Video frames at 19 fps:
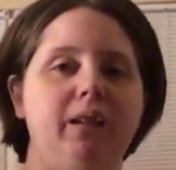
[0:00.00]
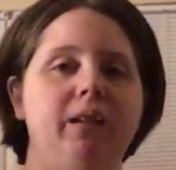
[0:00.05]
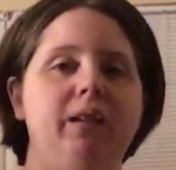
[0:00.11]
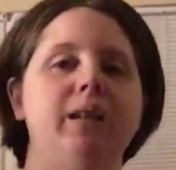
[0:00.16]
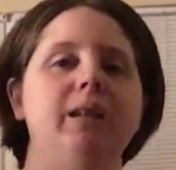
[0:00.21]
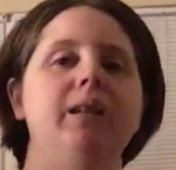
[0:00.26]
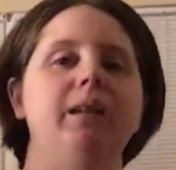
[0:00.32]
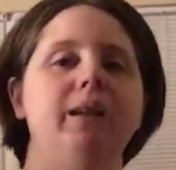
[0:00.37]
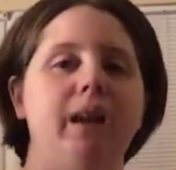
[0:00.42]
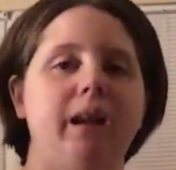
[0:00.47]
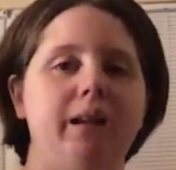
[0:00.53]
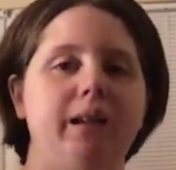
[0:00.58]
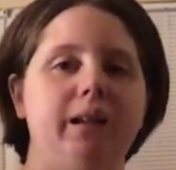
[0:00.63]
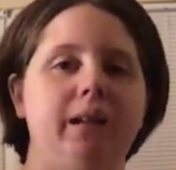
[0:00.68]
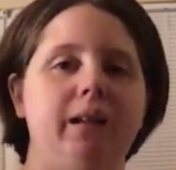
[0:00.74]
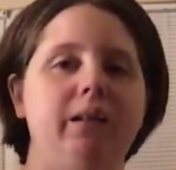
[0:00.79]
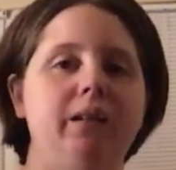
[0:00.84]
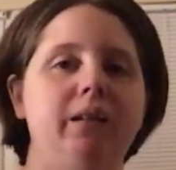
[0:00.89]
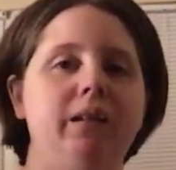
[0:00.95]
to the
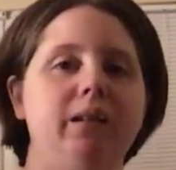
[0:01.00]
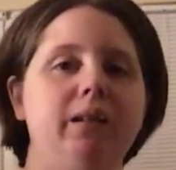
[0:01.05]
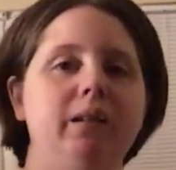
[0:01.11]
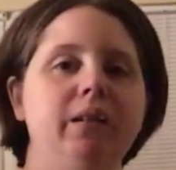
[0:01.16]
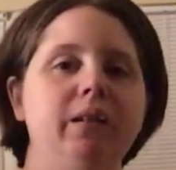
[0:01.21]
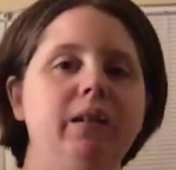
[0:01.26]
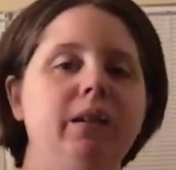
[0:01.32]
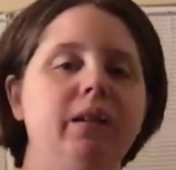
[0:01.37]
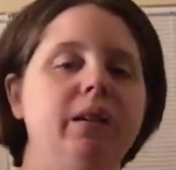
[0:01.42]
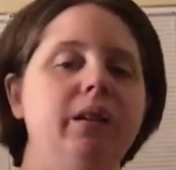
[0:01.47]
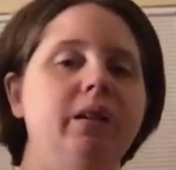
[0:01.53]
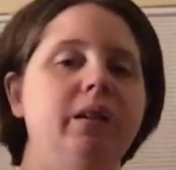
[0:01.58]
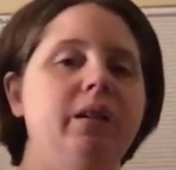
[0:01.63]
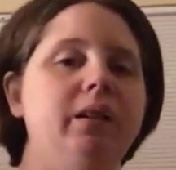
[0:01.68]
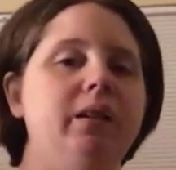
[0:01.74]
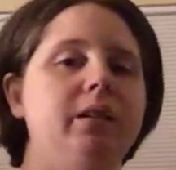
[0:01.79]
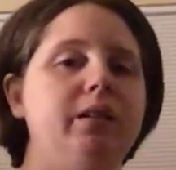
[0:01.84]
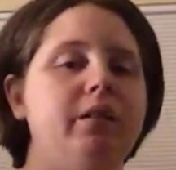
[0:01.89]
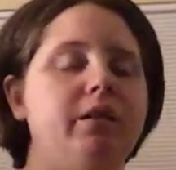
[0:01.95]
19th.
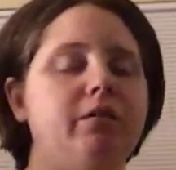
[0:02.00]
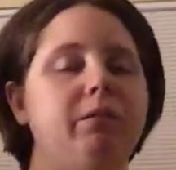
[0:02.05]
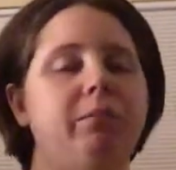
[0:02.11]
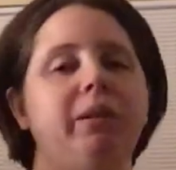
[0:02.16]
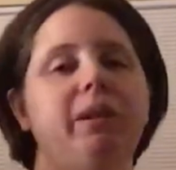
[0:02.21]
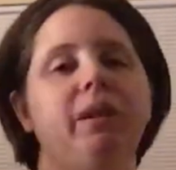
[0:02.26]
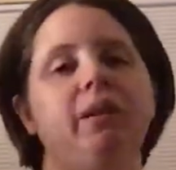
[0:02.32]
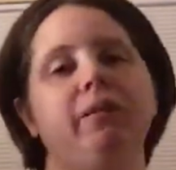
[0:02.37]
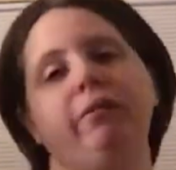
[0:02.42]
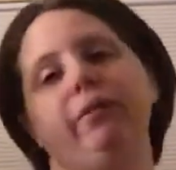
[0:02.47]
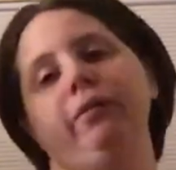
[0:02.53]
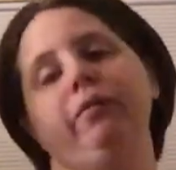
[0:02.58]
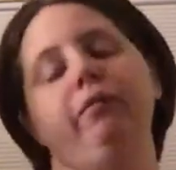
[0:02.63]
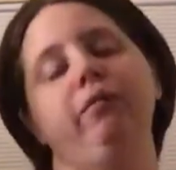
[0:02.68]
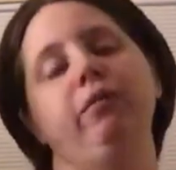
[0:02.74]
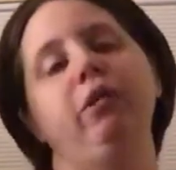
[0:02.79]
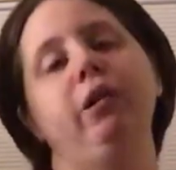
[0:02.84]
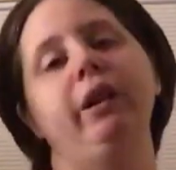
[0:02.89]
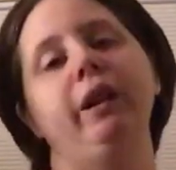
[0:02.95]
So we'll be there for
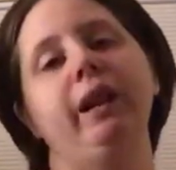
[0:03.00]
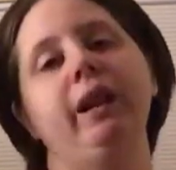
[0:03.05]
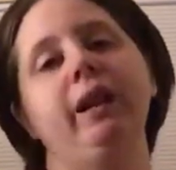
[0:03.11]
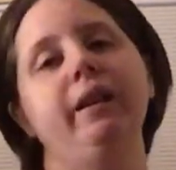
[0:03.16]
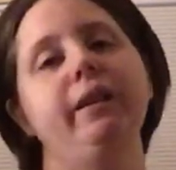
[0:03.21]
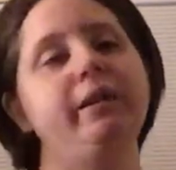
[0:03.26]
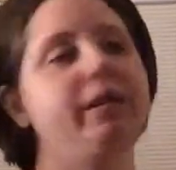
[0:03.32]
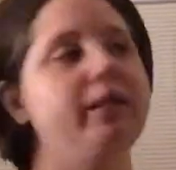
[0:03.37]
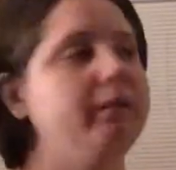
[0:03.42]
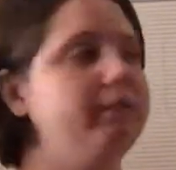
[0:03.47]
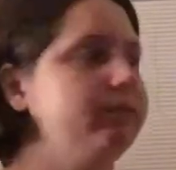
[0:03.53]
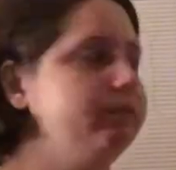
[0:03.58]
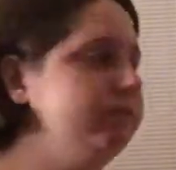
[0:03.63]
four days.